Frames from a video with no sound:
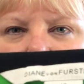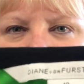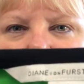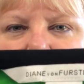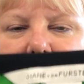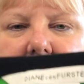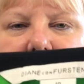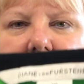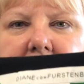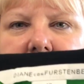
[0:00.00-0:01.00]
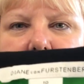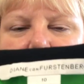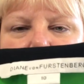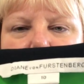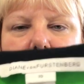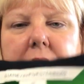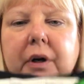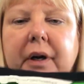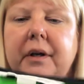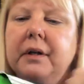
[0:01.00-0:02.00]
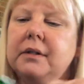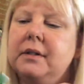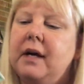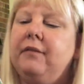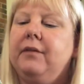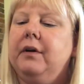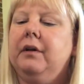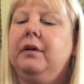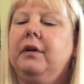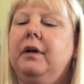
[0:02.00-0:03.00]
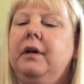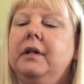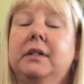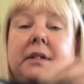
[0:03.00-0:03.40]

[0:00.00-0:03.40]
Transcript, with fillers: Diane von Furstenberg, and it's definitely, it's a